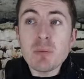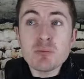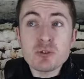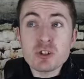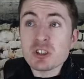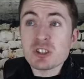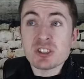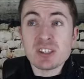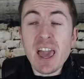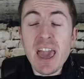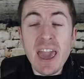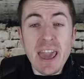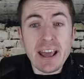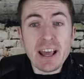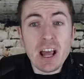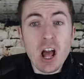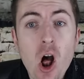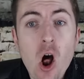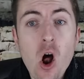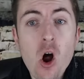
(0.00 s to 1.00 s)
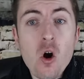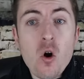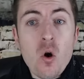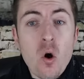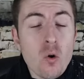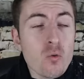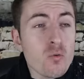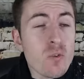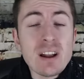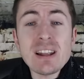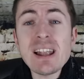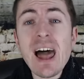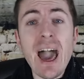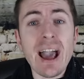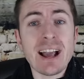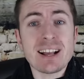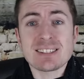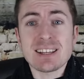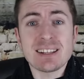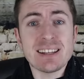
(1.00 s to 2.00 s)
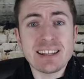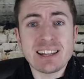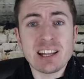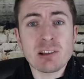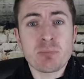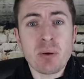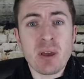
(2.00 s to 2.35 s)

I'm just saying, relax a little